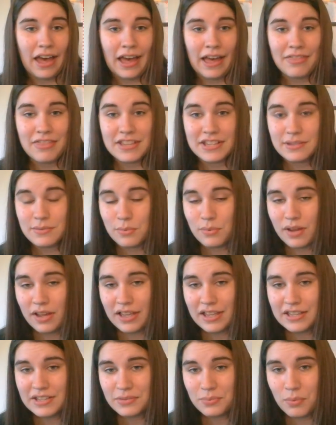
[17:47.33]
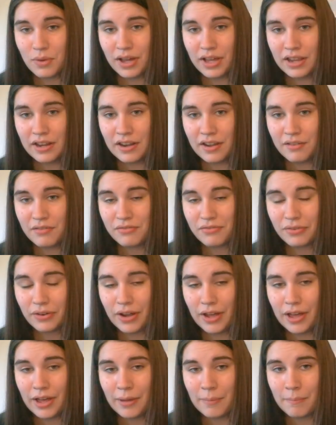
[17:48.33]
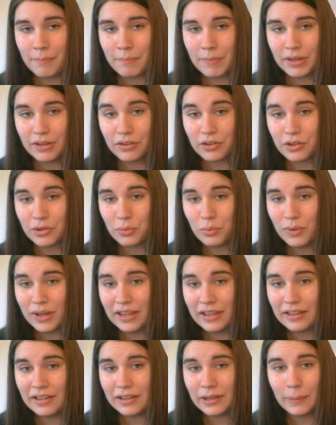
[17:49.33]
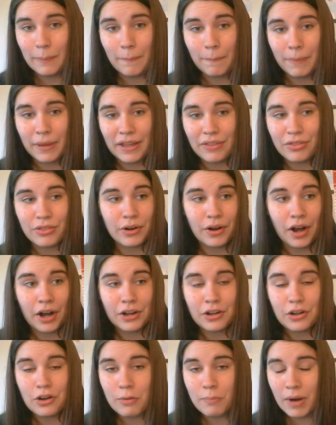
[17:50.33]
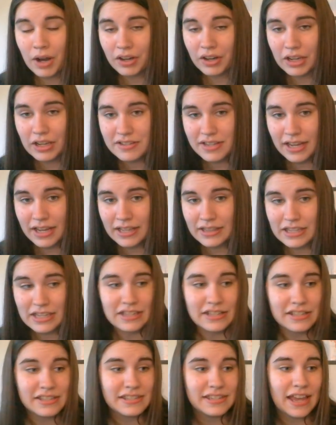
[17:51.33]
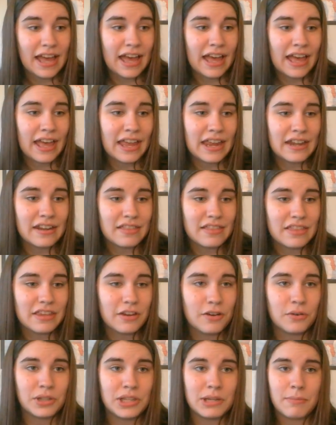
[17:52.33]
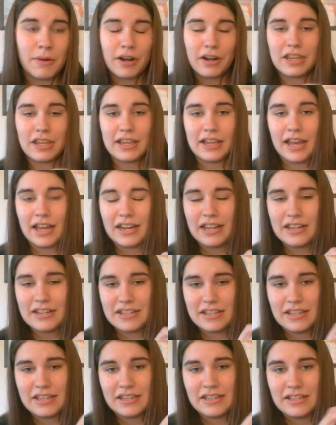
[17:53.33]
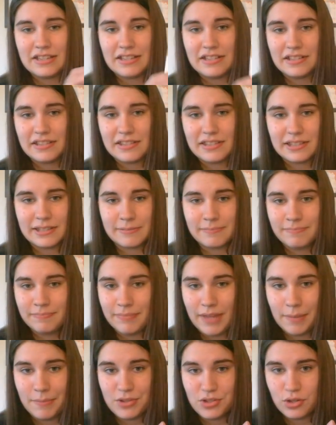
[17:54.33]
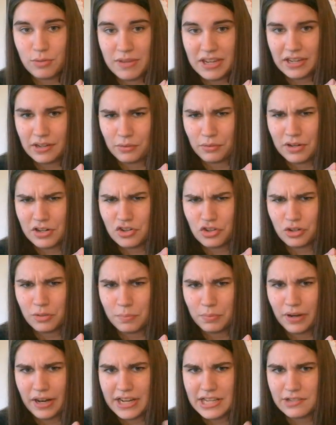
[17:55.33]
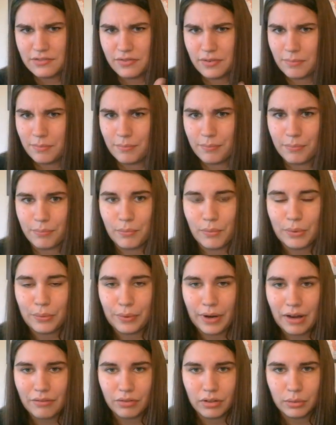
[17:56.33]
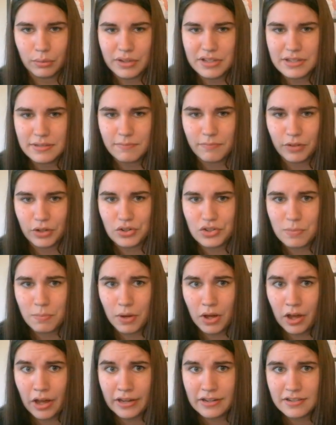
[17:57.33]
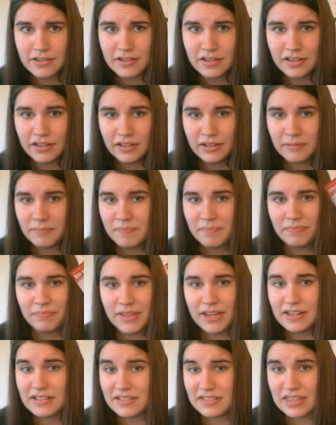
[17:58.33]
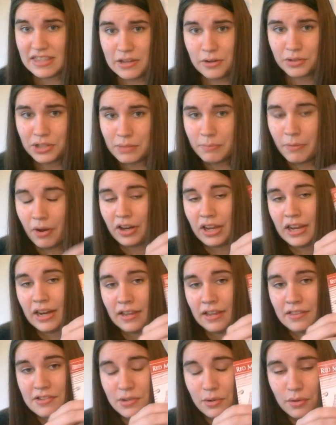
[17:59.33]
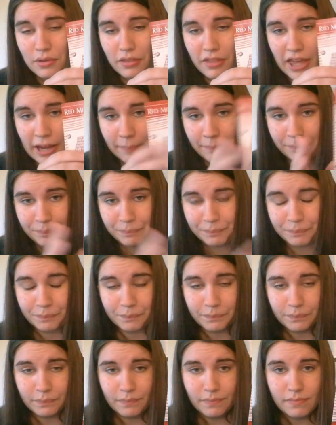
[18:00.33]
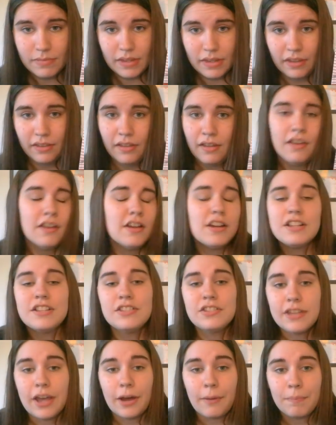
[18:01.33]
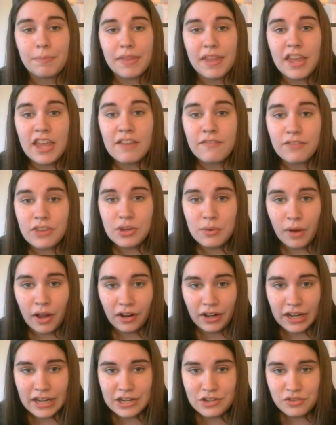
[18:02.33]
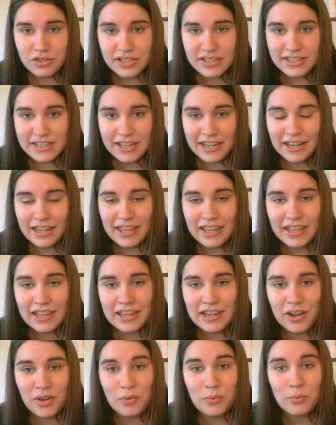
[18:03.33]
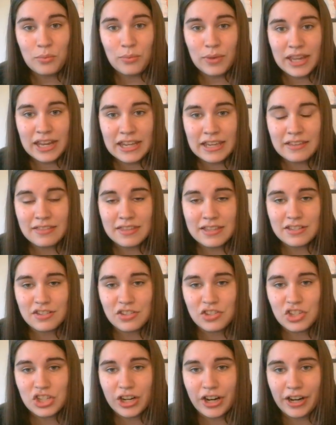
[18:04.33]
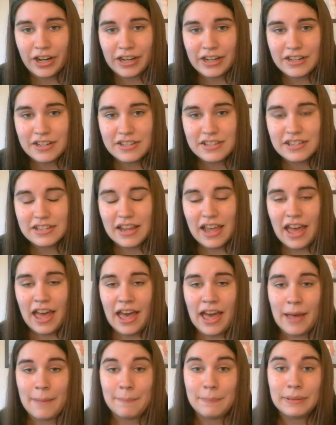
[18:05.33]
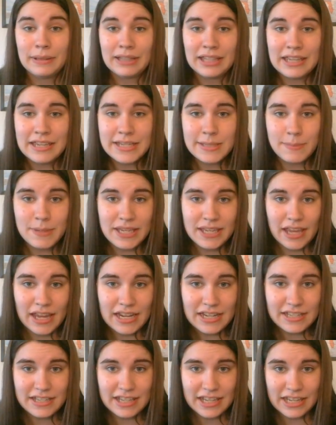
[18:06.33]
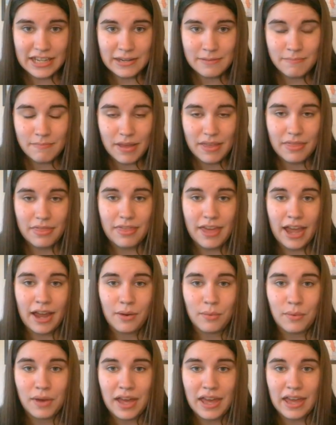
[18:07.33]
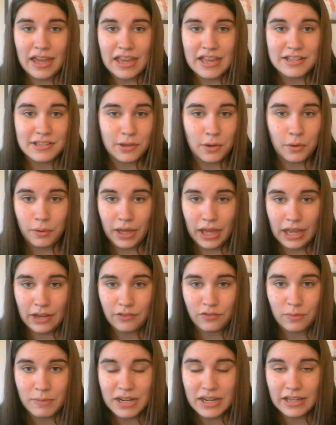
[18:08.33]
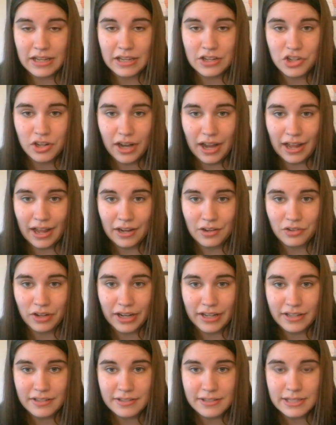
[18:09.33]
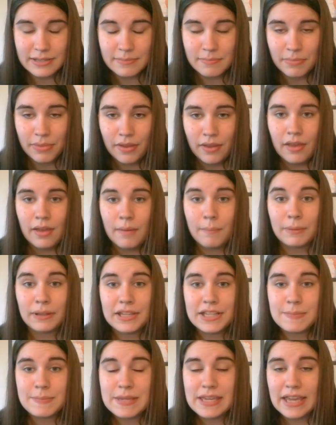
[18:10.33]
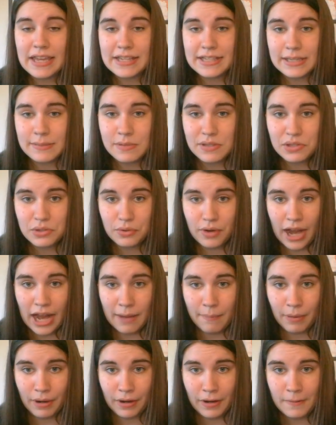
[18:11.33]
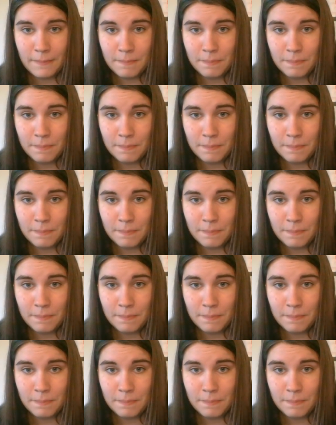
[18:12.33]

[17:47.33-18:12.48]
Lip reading: This was one from Goodwill, but there are no markings on the inside. The only marking on it is, I'm assuming, an original price from wherever it was first bought. That is the only marking on this whole thing. So if are interested in winning this chart, please be 18. That way it's okay for me to get your address. Please be a subscriber.